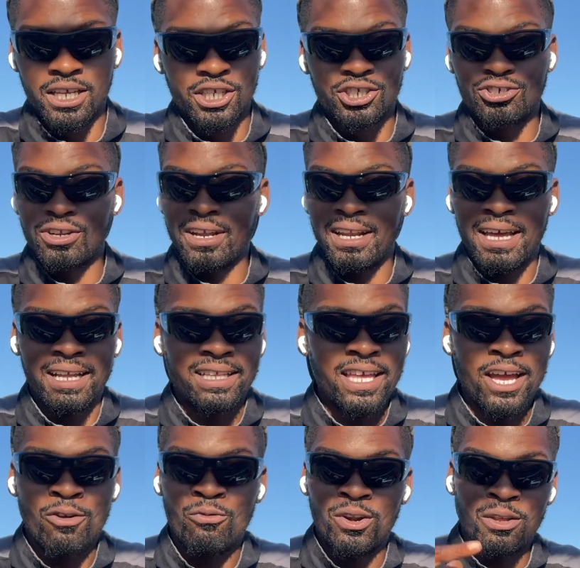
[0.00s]
Straight like
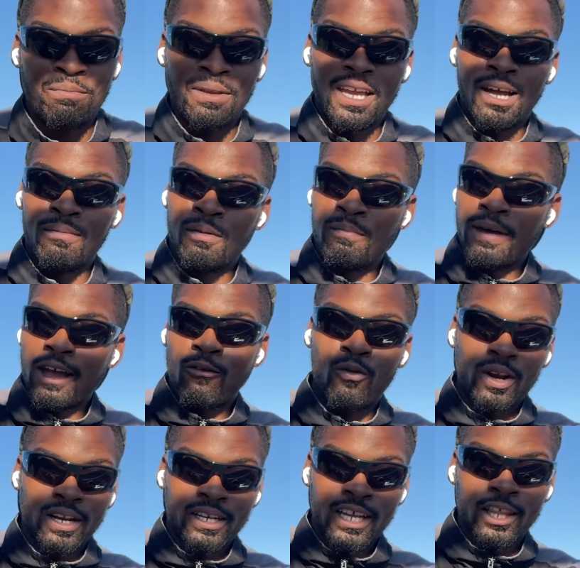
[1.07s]
that. Witty P coming back
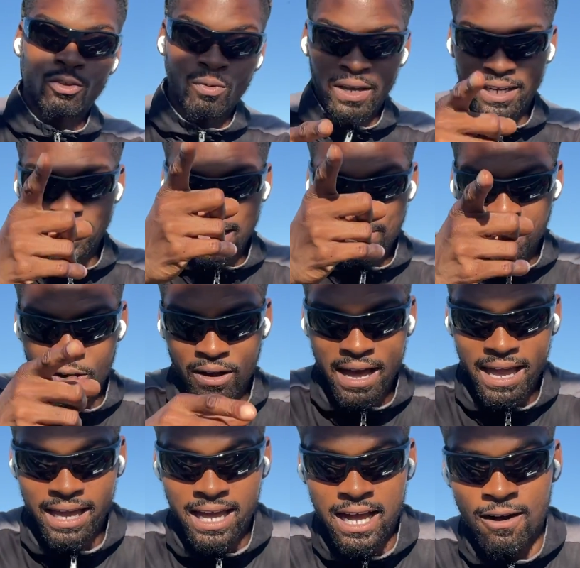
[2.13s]
with another one. Hit that bell
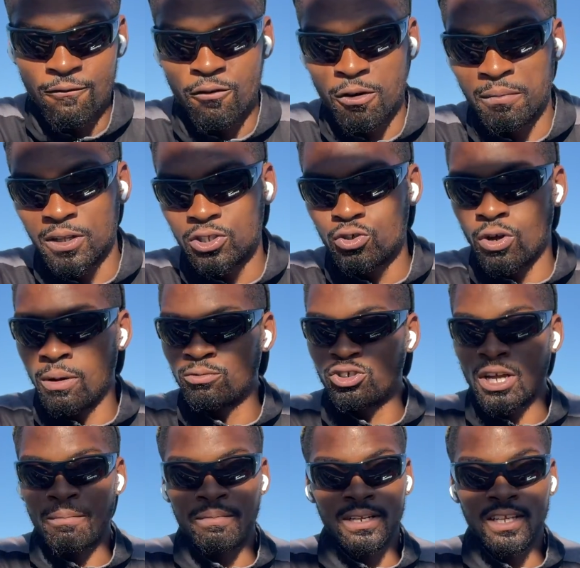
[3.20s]
icon for me, too. I'm
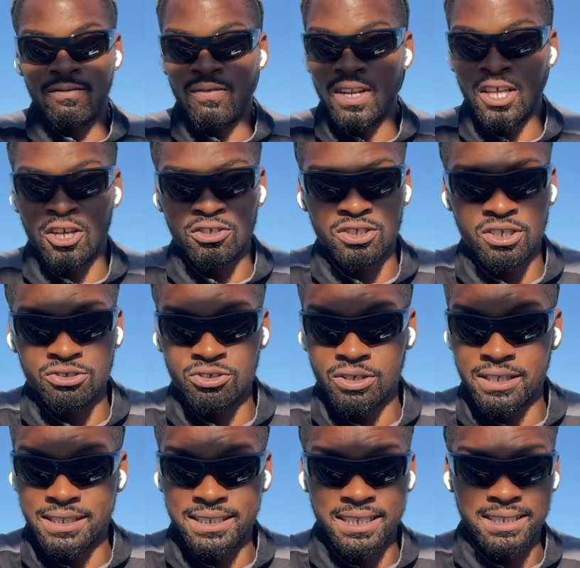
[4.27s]
dropping these videos so
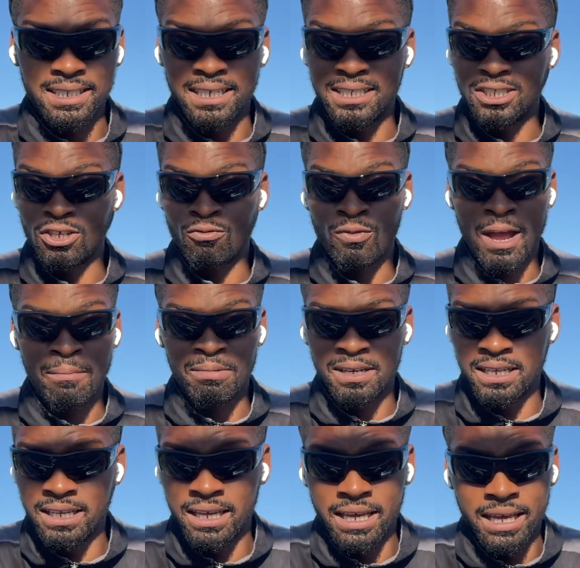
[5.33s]
consistently, so
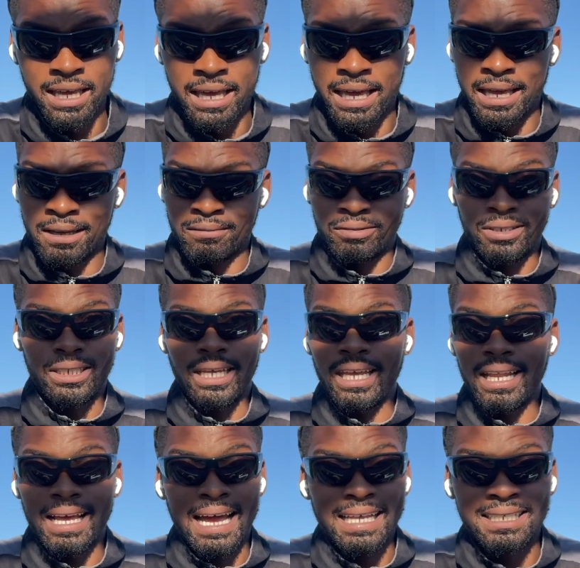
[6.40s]
rapidly. Shit,
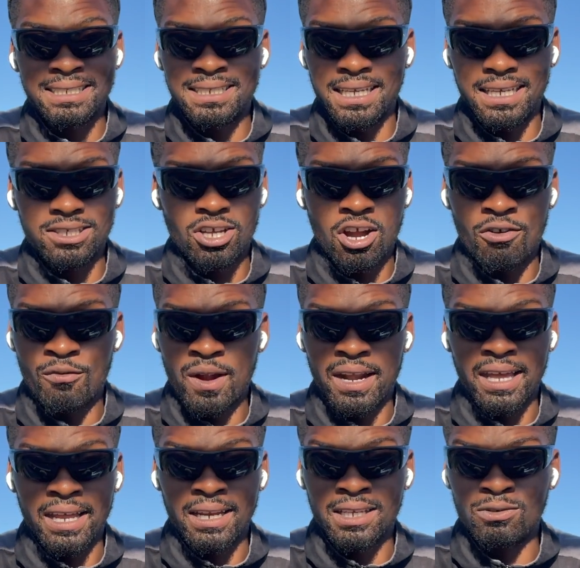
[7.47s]
I got 6
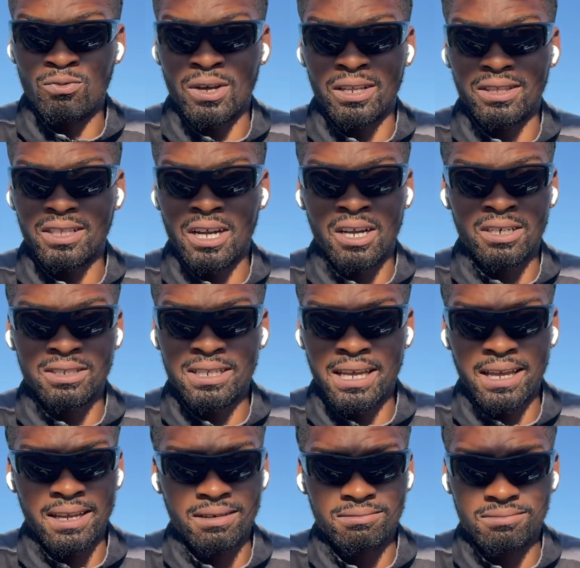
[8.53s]
already, and it's what,
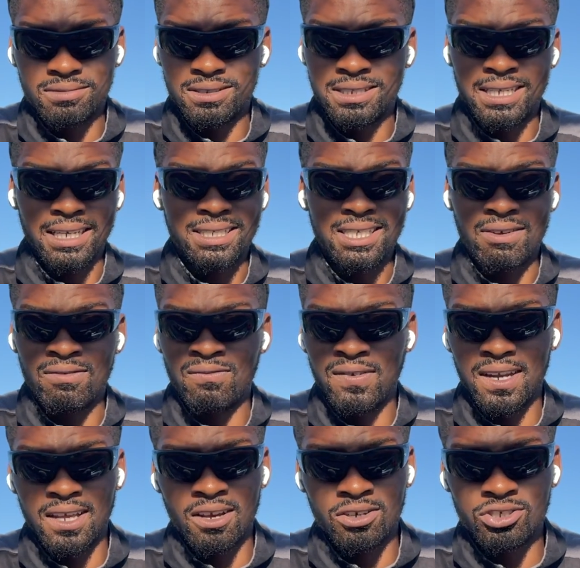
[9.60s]
Thursday? 6-7
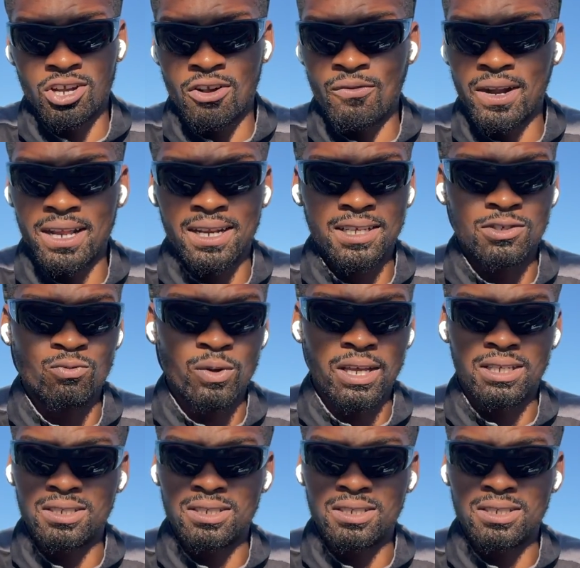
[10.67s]
videos already this week.